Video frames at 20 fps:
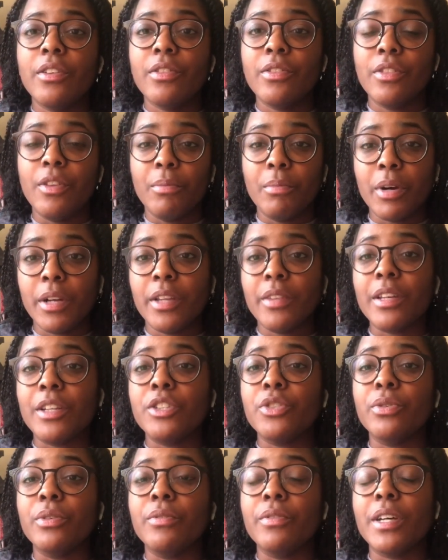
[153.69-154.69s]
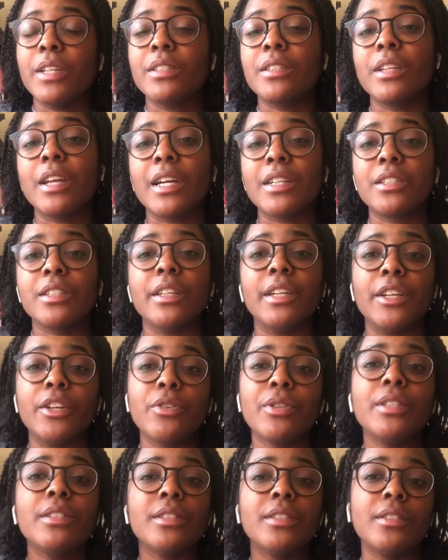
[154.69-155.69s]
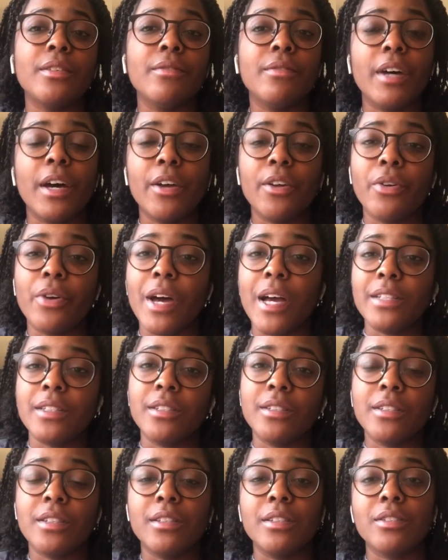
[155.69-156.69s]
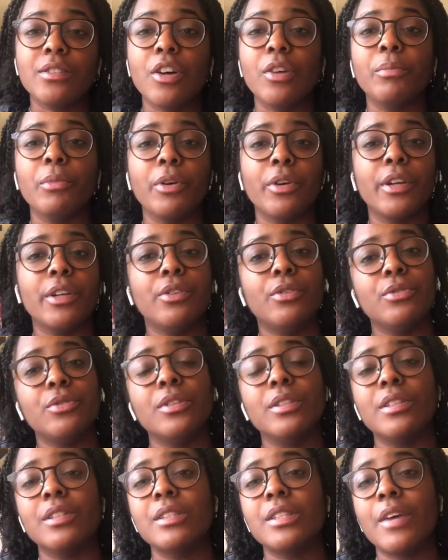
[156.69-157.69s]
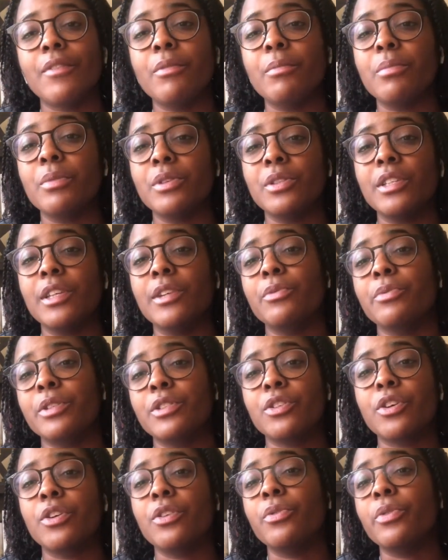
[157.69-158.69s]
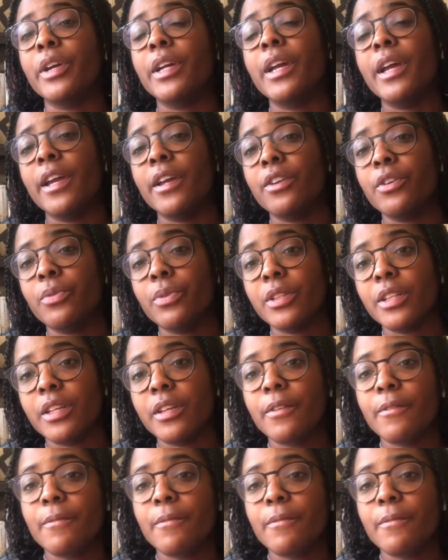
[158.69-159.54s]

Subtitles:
the money that you invested actually increases in value as it's in the stock market due to the 7% return rate annually.